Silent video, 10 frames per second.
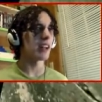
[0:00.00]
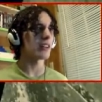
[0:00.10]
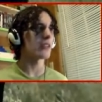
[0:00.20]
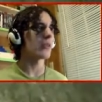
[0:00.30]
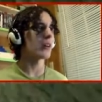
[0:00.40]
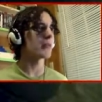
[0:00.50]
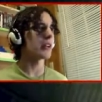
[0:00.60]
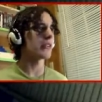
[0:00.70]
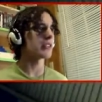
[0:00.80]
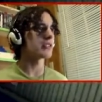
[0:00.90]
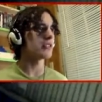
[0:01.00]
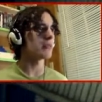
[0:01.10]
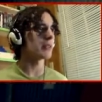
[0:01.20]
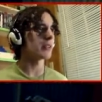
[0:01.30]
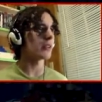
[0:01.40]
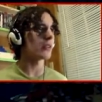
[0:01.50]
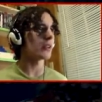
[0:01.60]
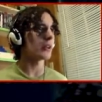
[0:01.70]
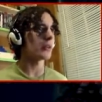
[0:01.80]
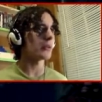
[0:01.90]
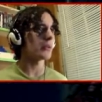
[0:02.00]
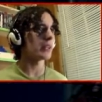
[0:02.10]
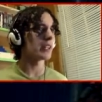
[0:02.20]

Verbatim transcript: I don't know where I'm going to, but YOLO.